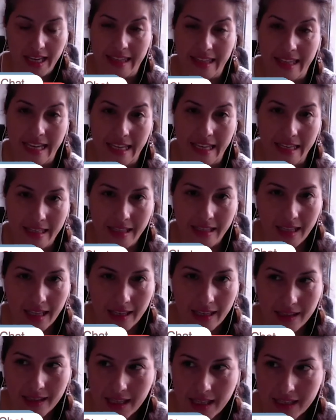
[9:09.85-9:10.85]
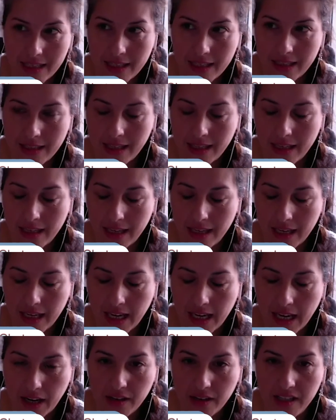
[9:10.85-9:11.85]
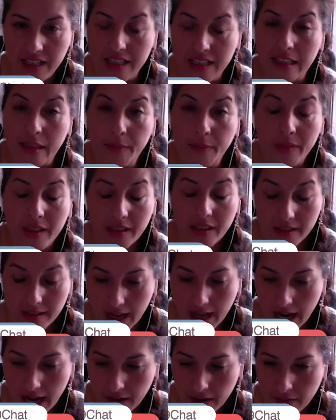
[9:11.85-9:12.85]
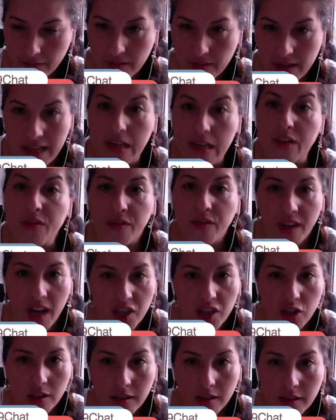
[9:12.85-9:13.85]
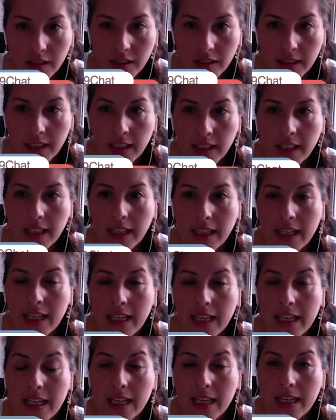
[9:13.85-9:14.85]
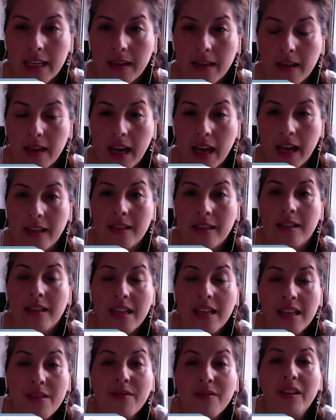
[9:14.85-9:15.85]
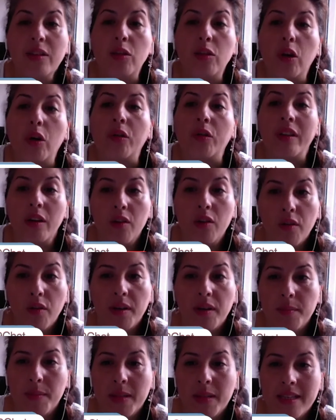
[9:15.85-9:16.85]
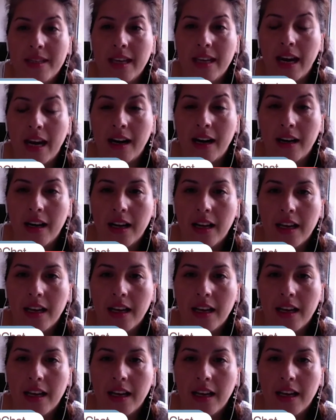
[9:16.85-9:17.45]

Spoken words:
the care systems are really fragile, and even though the governments are